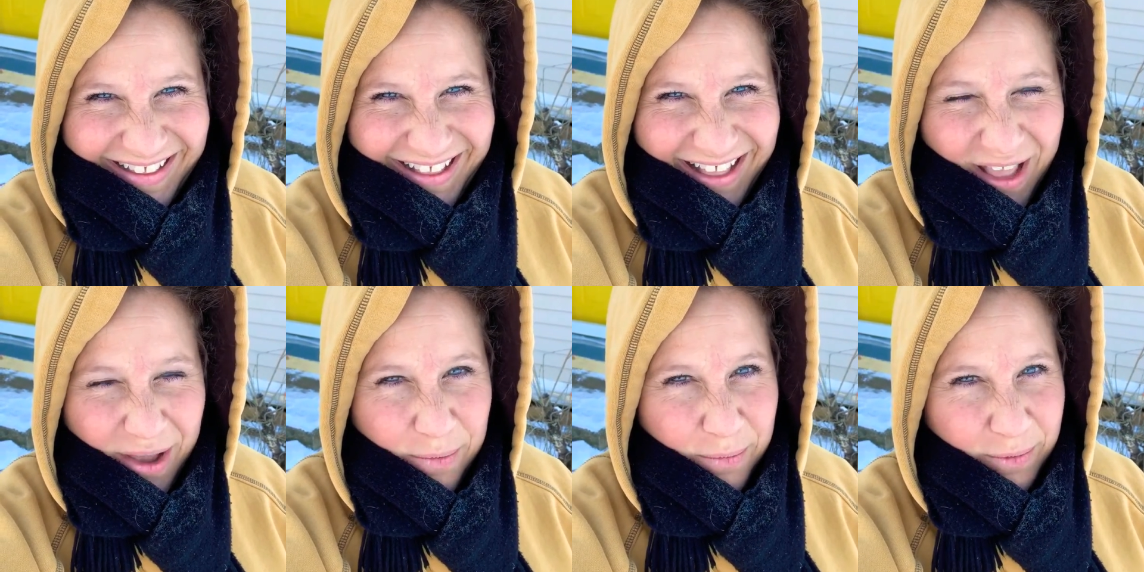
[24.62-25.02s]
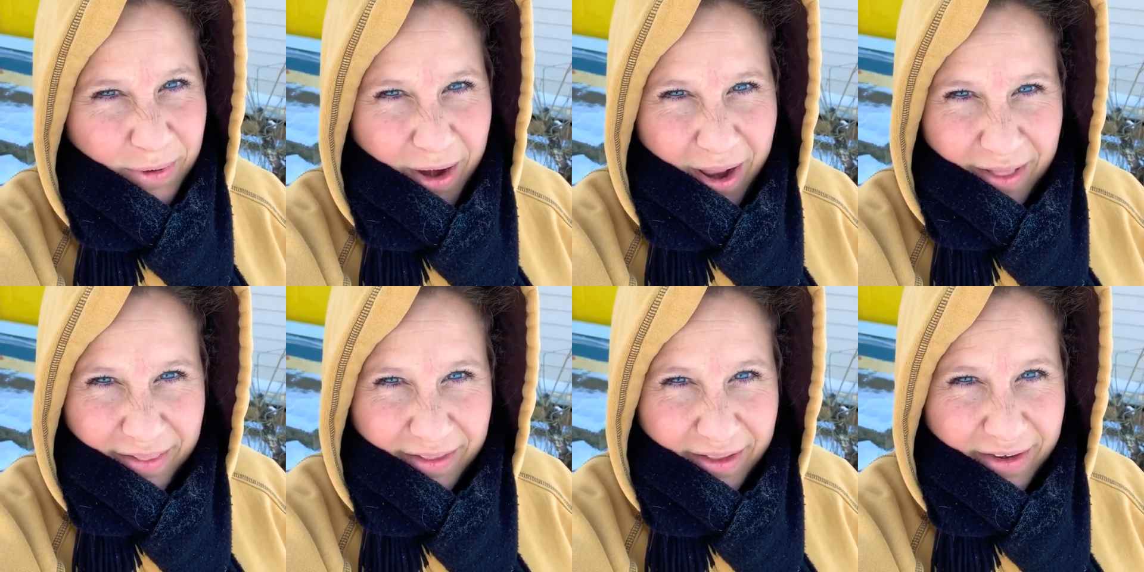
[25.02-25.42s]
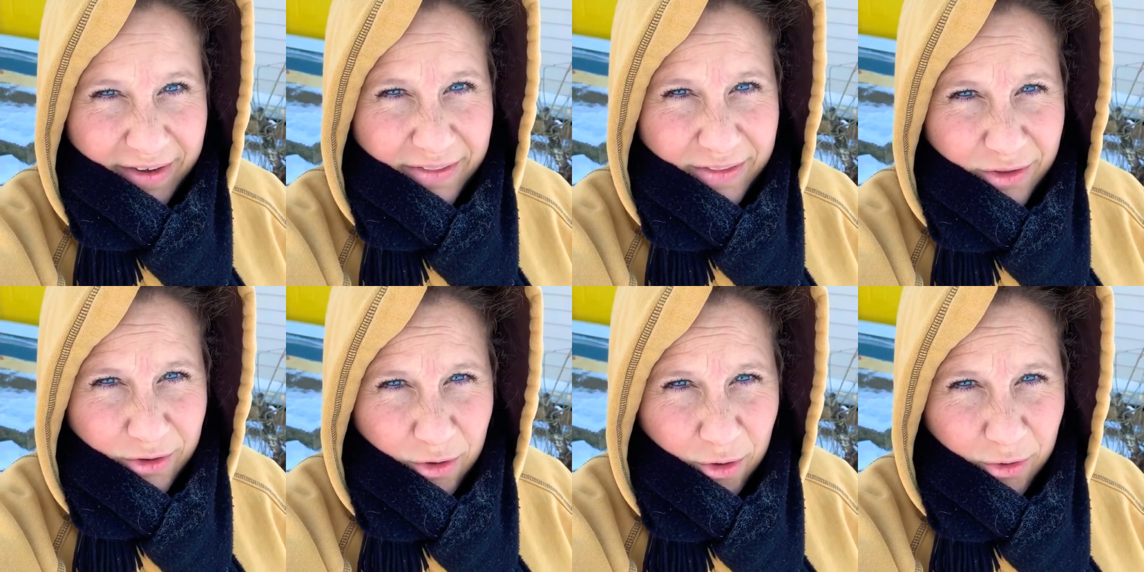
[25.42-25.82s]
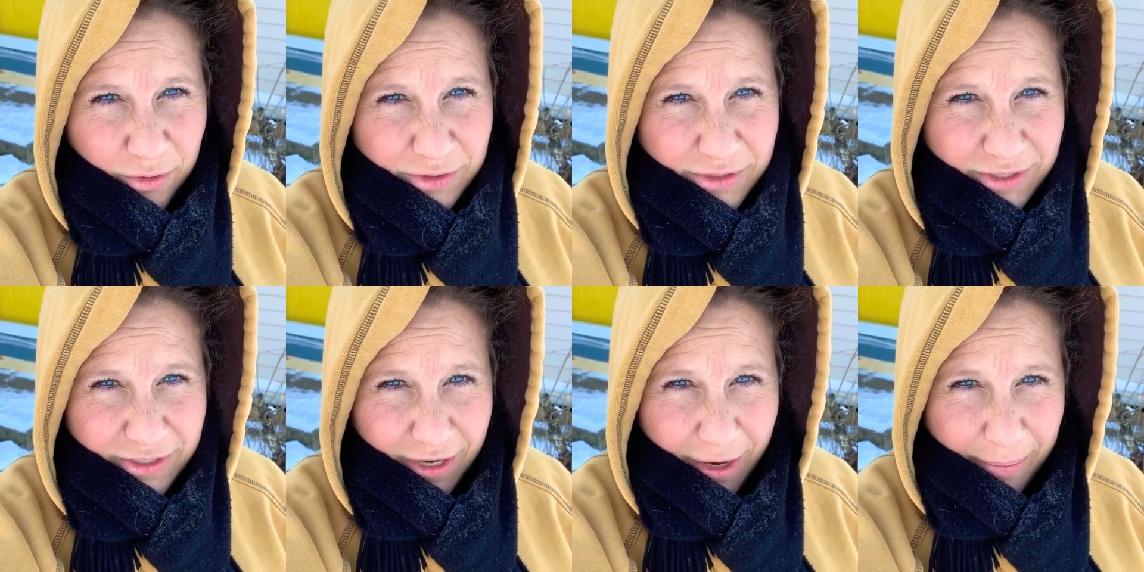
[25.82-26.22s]
And we're not letting the
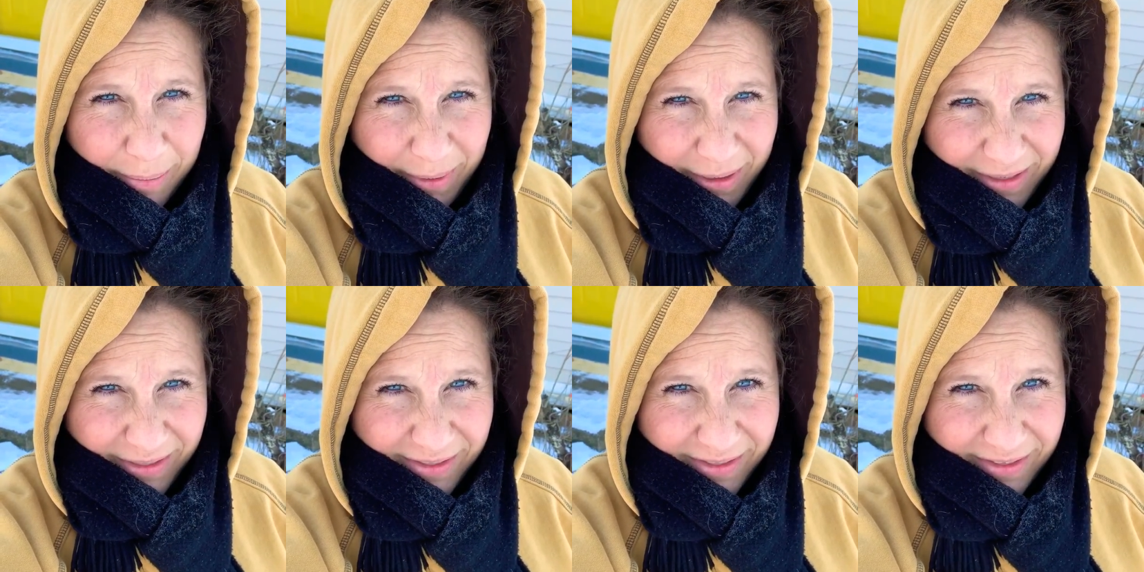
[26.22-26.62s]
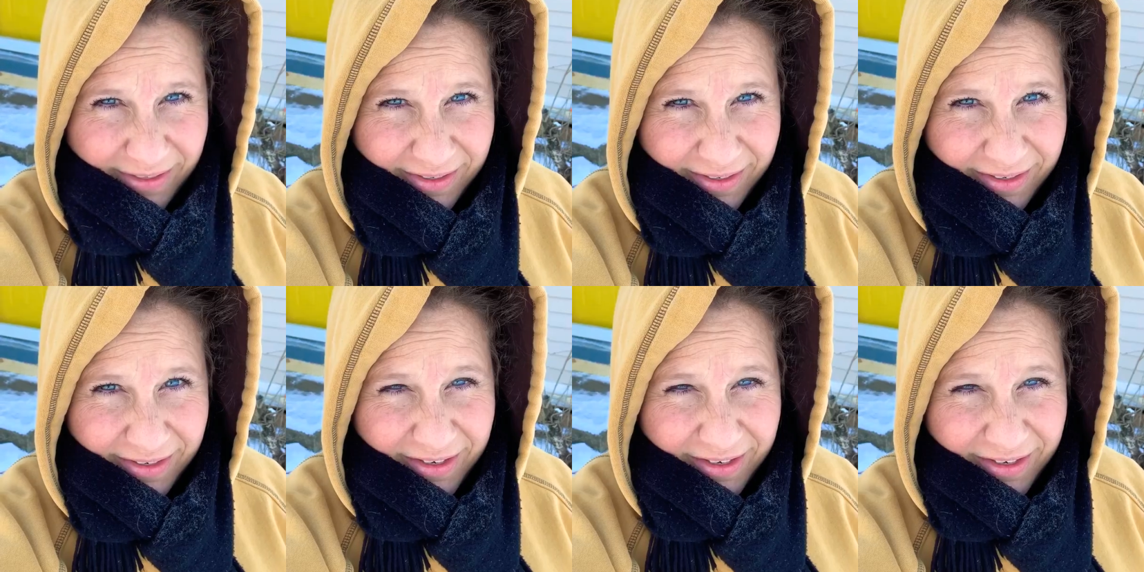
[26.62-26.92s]
cold stop us.